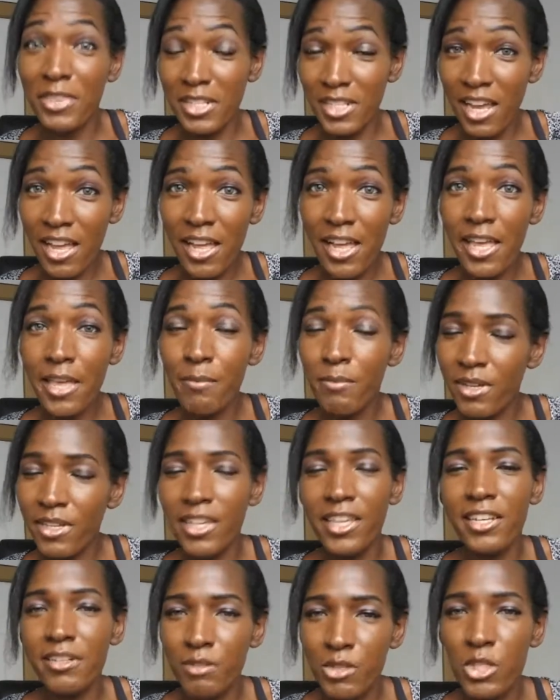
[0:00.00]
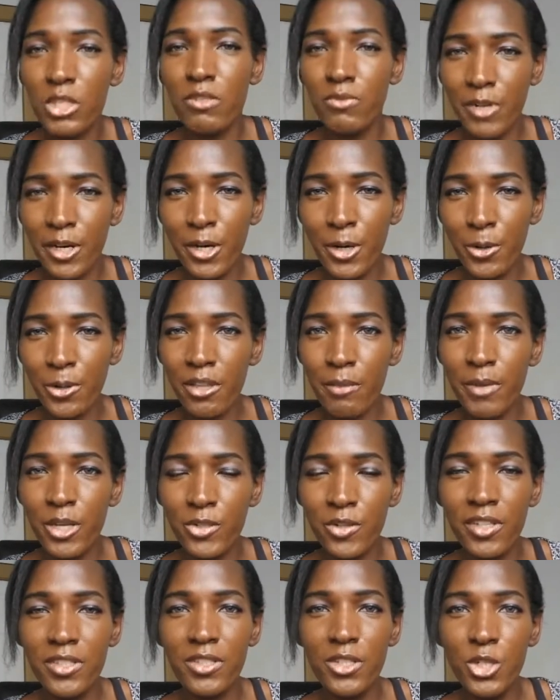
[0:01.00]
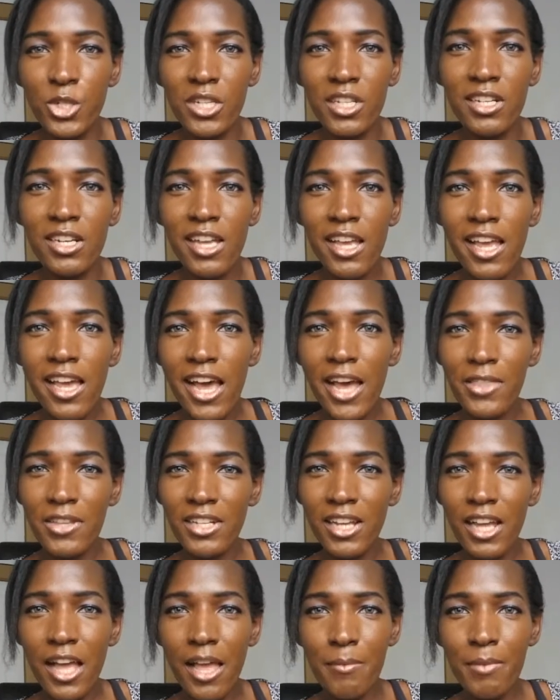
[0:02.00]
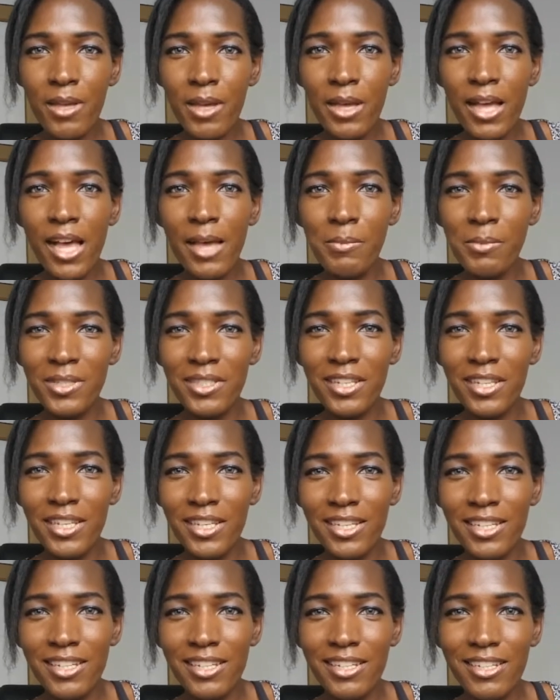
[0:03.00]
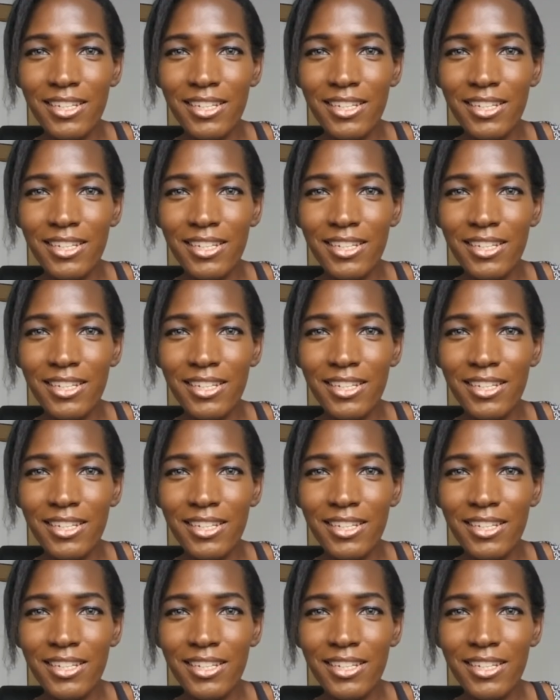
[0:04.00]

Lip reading: the time, again, this is very early in my transition, at the time I was like,